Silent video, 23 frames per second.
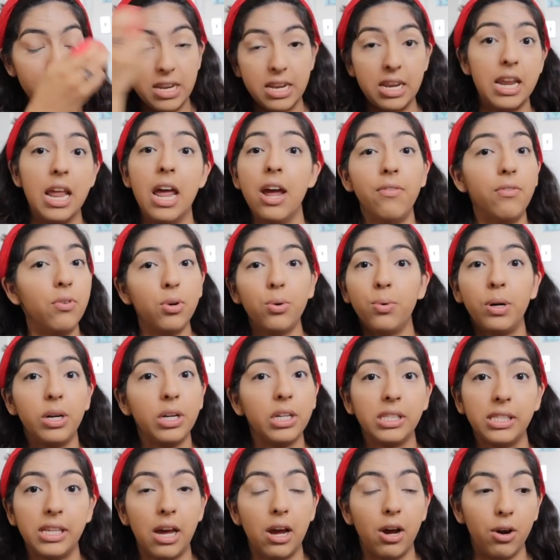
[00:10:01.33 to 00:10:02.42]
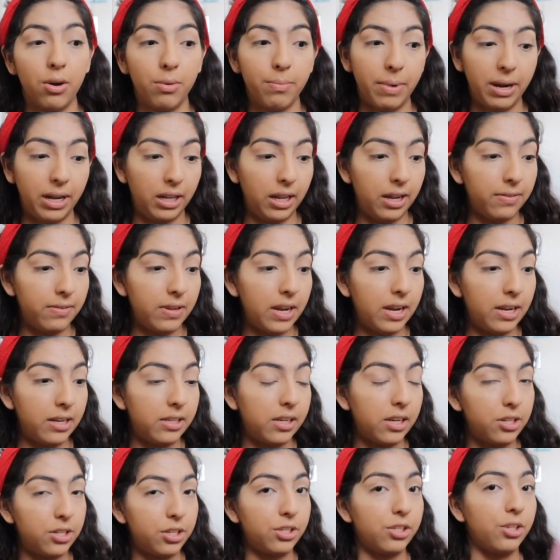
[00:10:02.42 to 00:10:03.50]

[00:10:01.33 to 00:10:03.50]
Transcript: never works out. My left hand touches